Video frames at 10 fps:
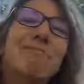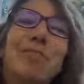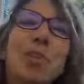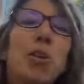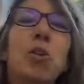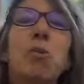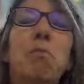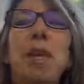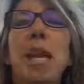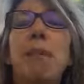not
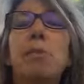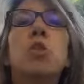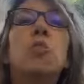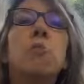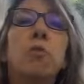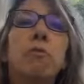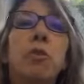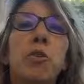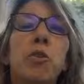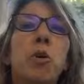being able to move
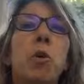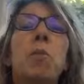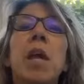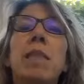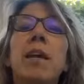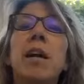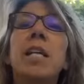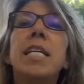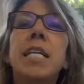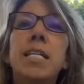or so. There
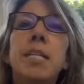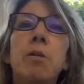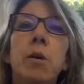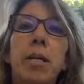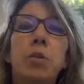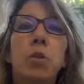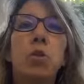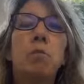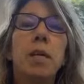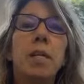are easy ways to
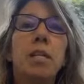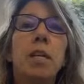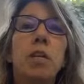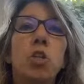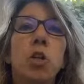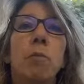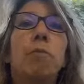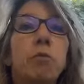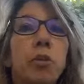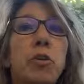do meditation.
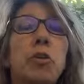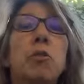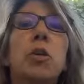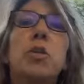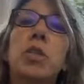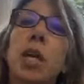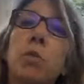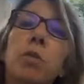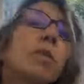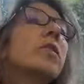First of all,
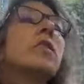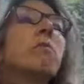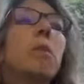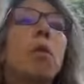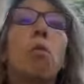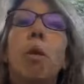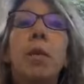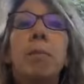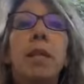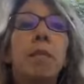start with a simple
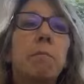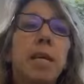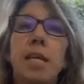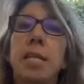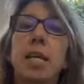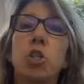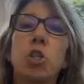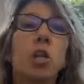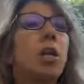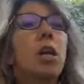1-minute
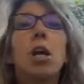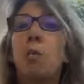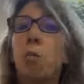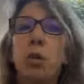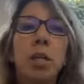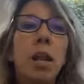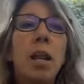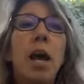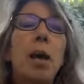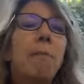meditation. Put an
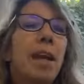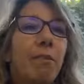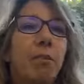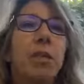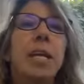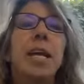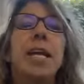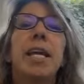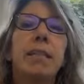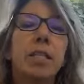alarm every
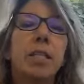day at the